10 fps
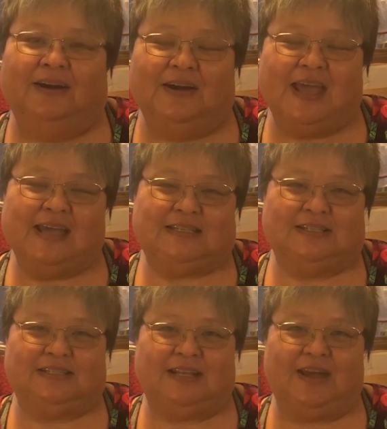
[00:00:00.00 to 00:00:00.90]
Okay,
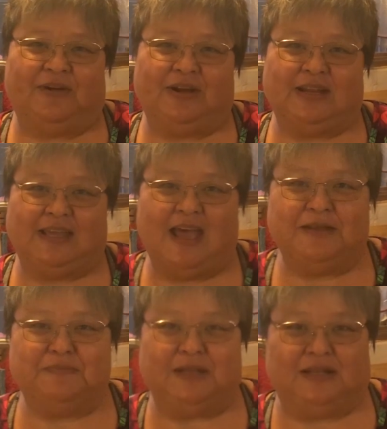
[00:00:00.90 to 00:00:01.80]
so today we're gonna
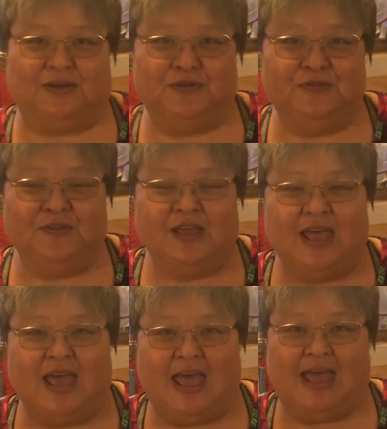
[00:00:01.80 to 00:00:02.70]
can meatloaf,
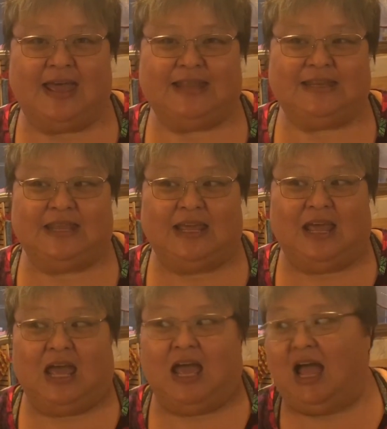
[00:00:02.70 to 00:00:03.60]
and
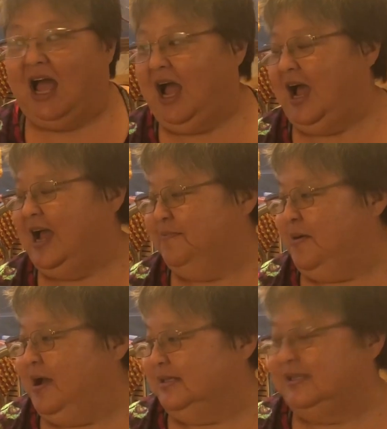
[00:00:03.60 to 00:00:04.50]
I
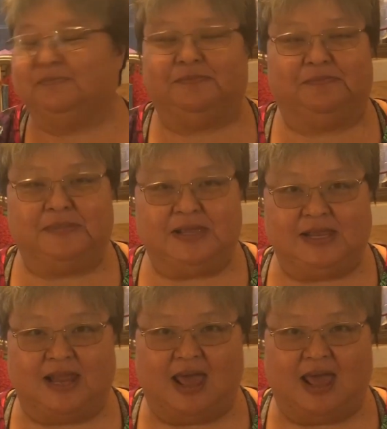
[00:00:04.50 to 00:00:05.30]
bought some meat